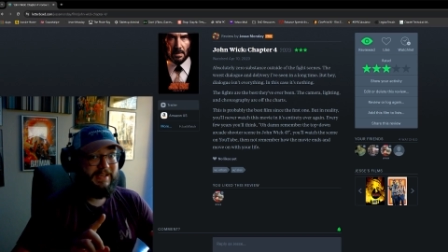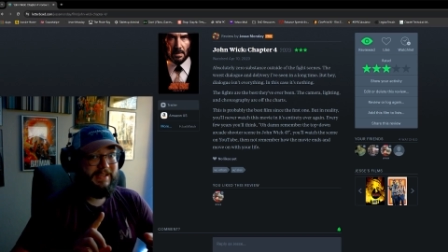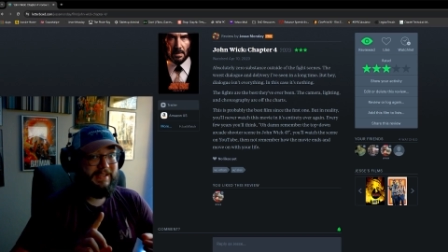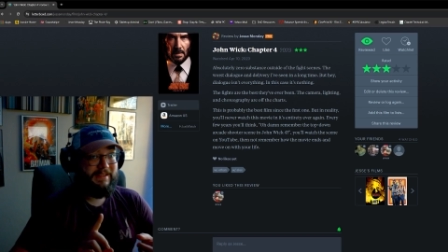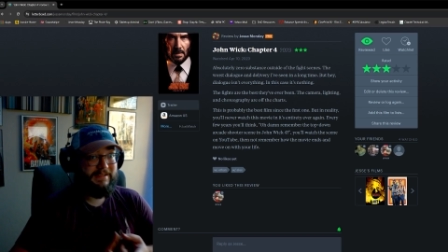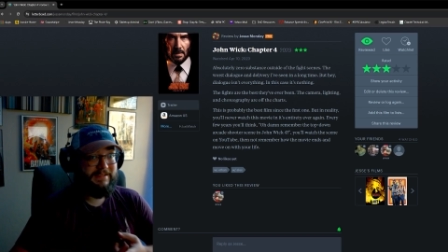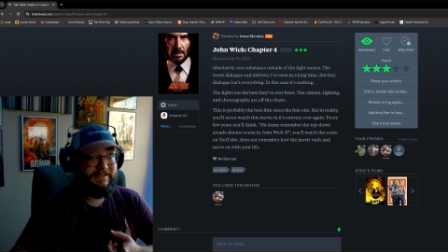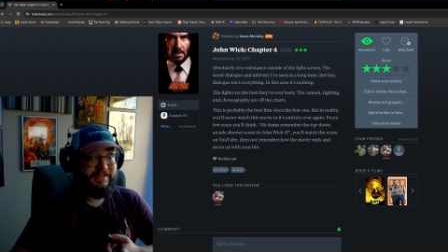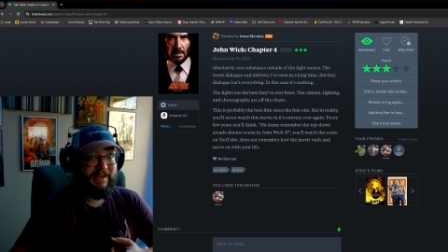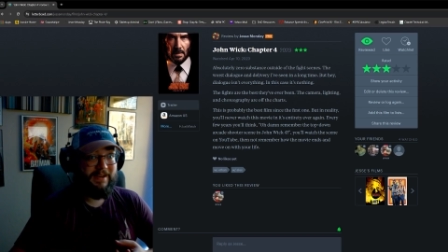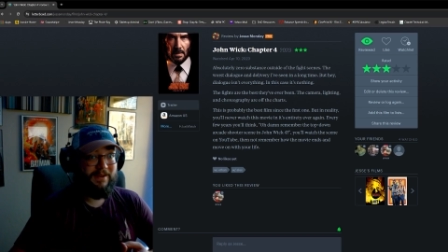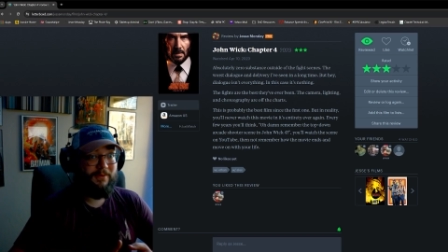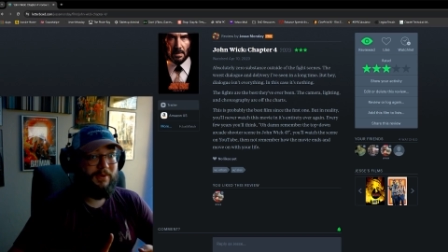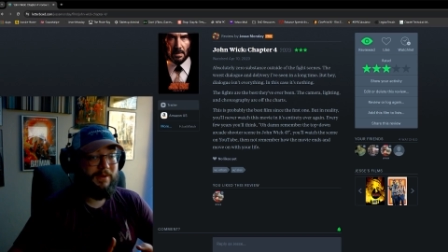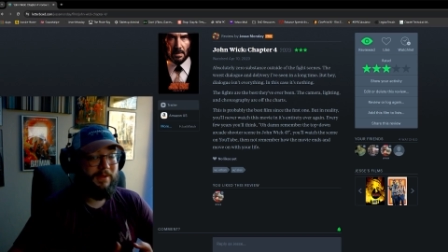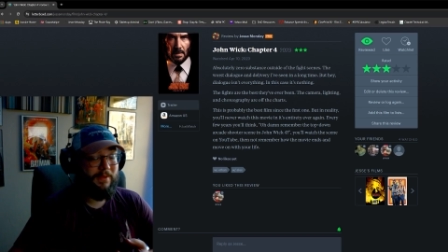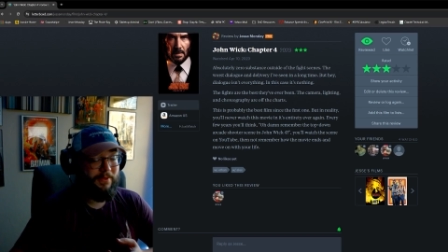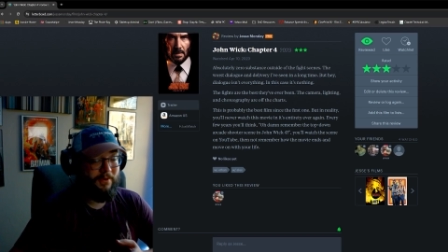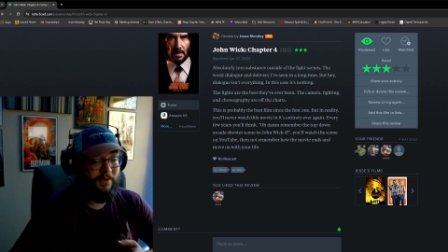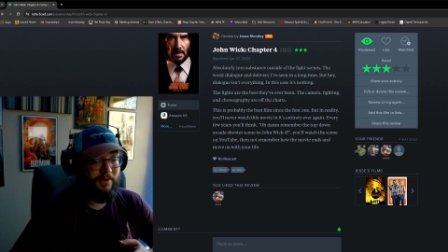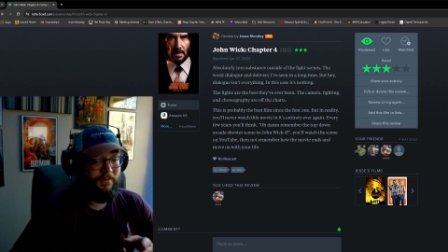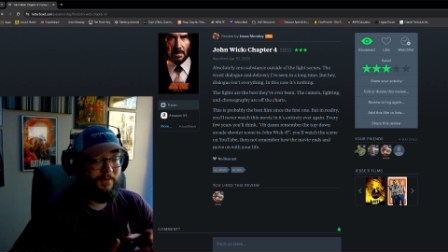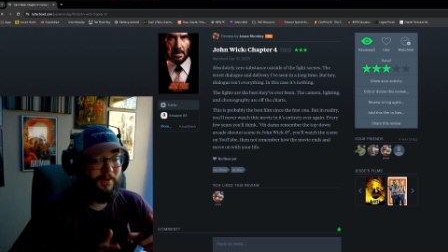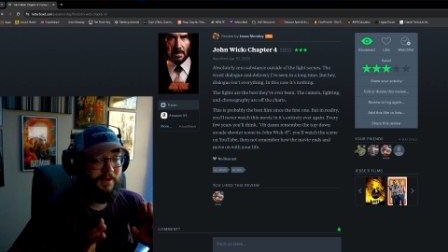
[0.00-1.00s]
The second one and
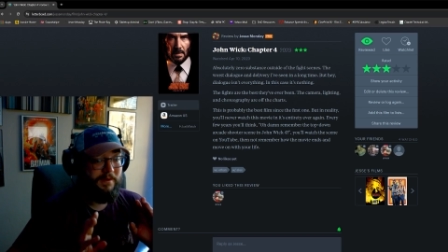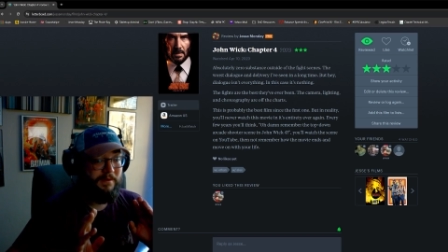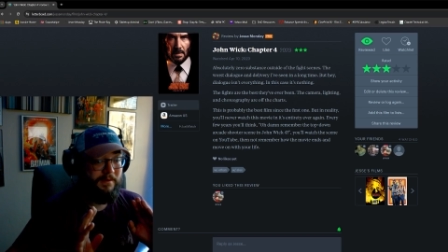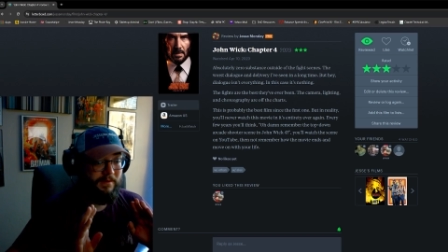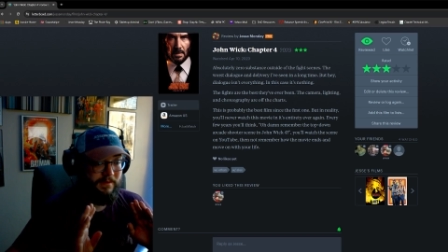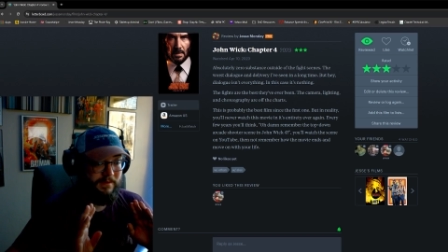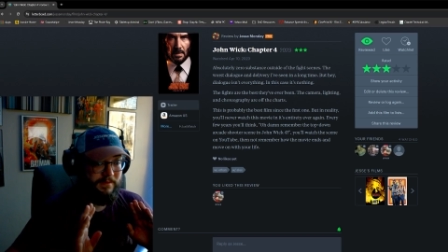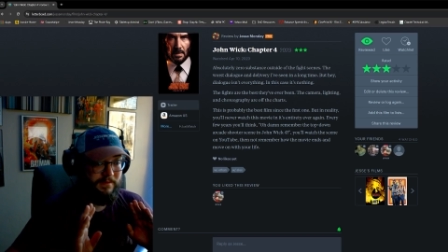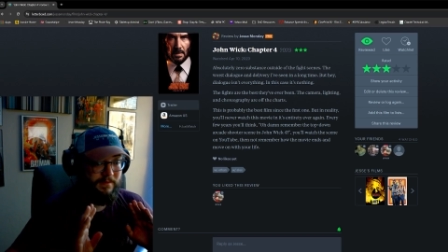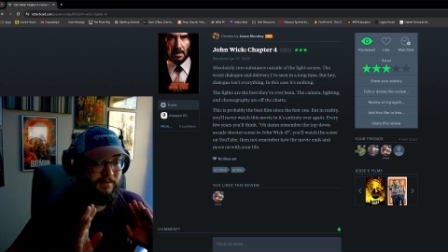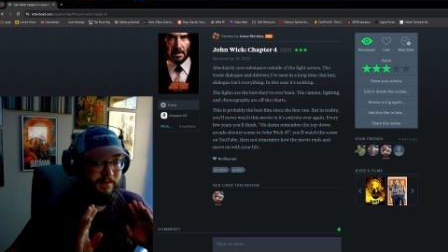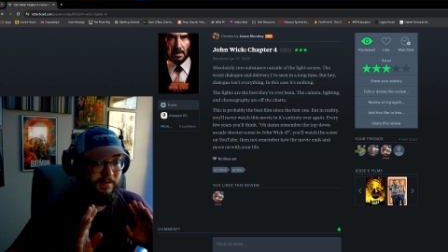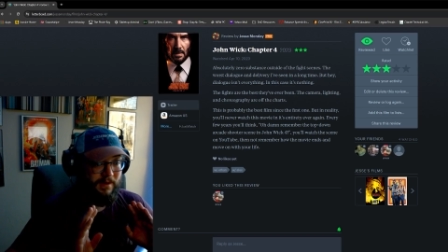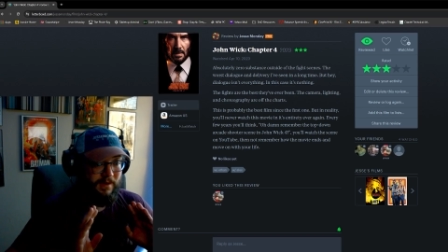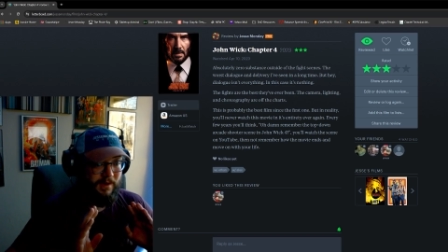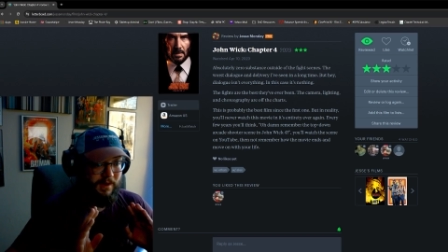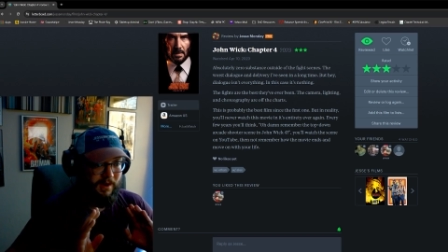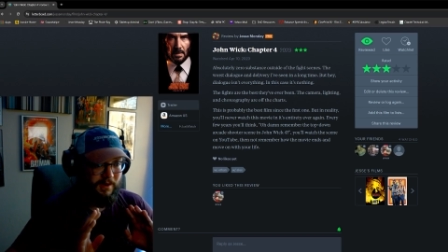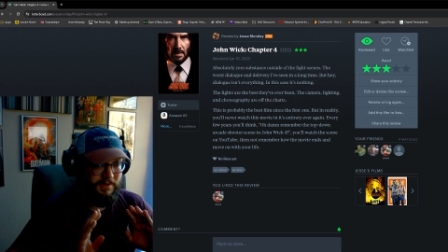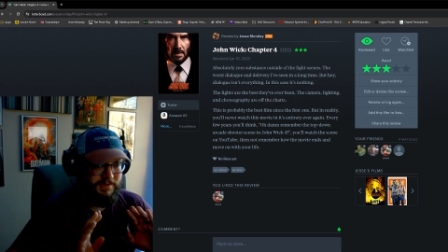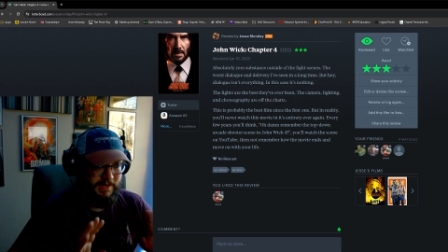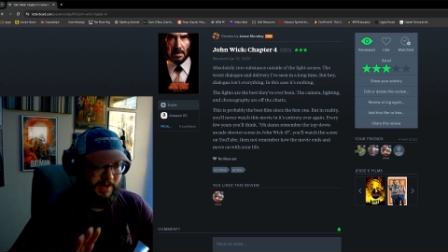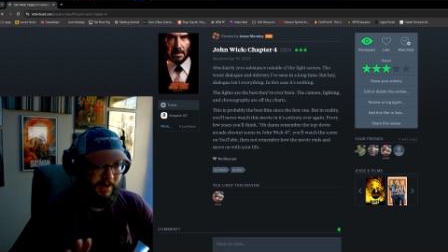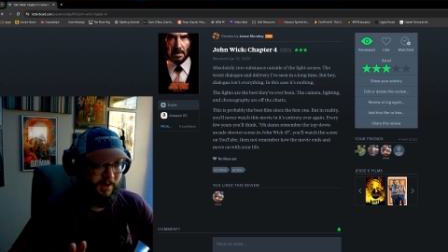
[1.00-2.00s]
third one
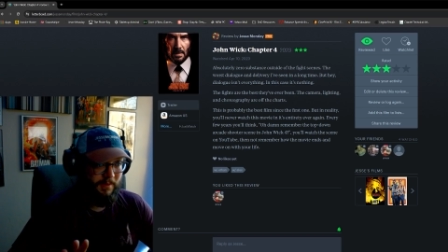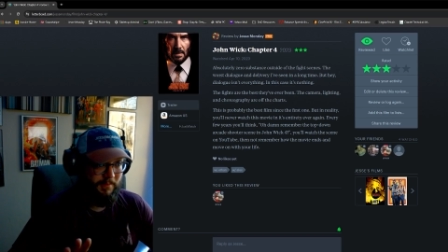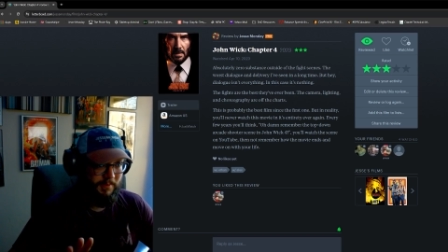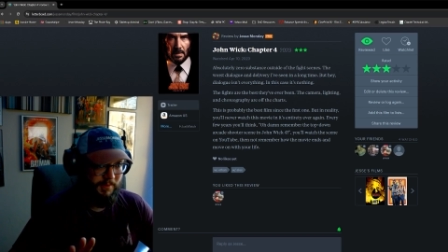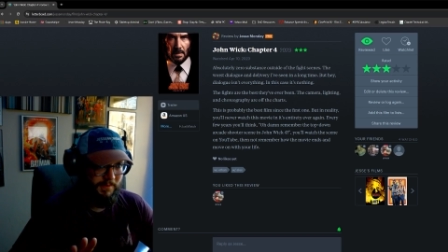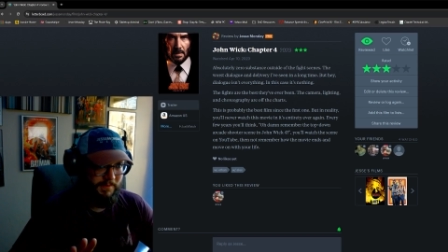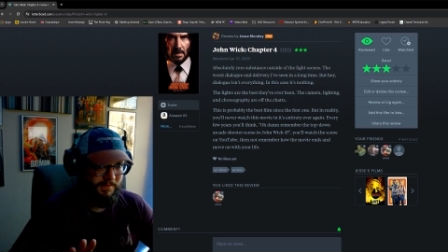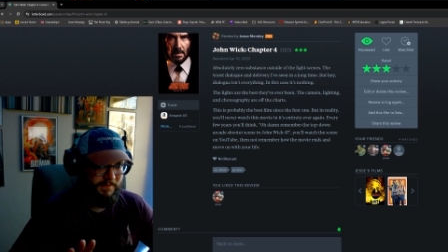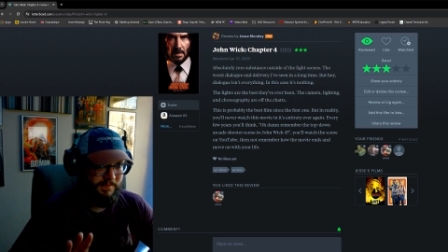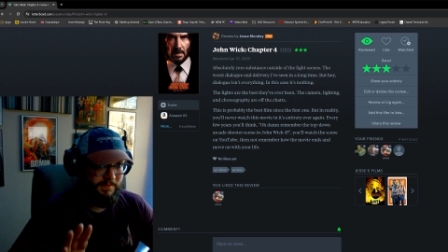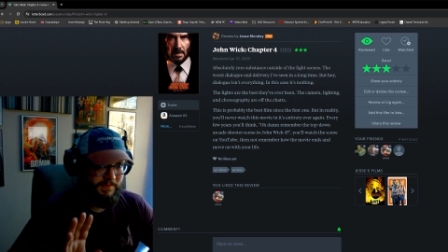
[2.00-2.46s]
are terrible.